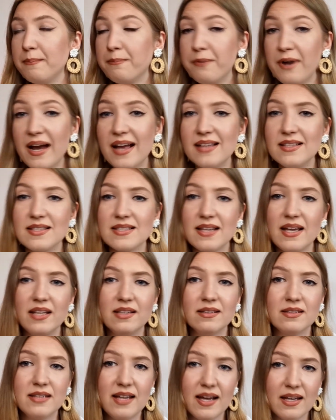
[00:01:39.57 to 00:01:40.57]
brands.
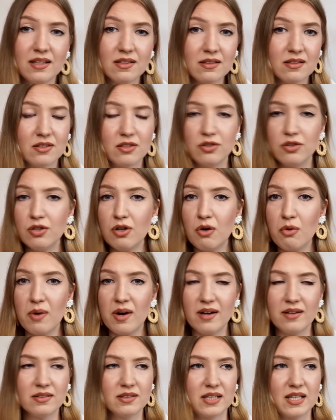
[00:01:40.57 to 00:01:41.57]
And then no
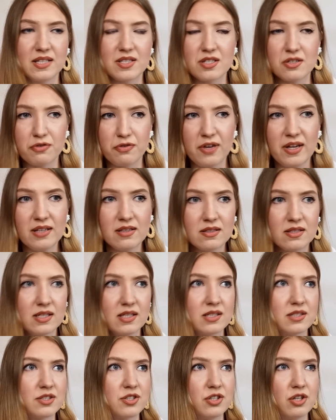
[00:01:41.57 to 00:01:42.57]
one gets
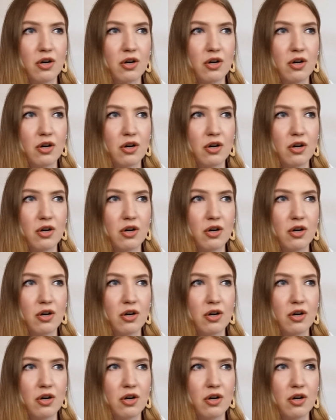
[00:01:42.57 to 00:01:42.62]
offended,